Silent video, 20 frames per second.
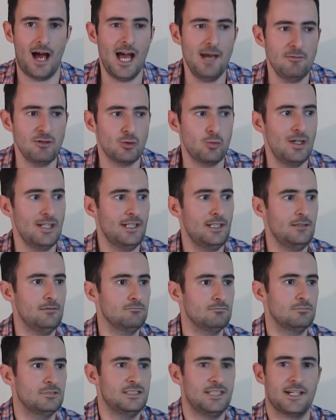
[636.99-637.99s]
I'm
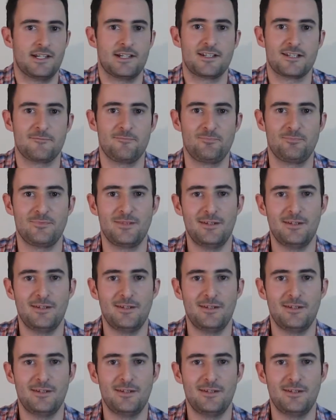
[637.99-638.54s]
26.